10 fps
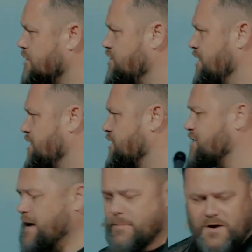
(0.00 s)

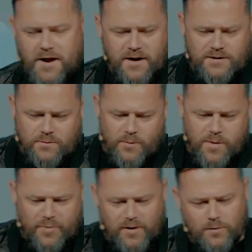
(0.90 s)
Jesus' name. Okay, kids, why don't
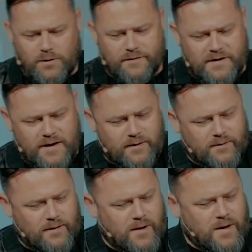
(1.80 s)
we bring all of the,
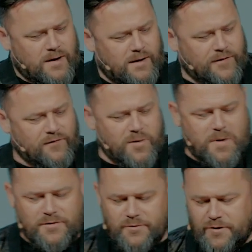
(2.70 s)
if every
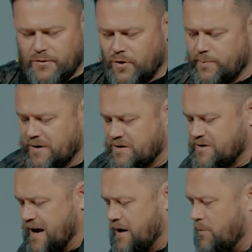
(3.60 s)
mother in the room can
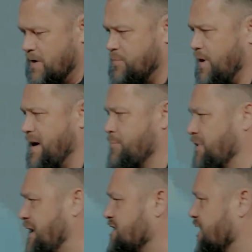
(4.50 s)
stand, I want to pray a
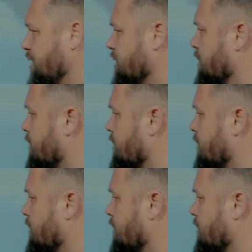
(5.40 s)
blessing.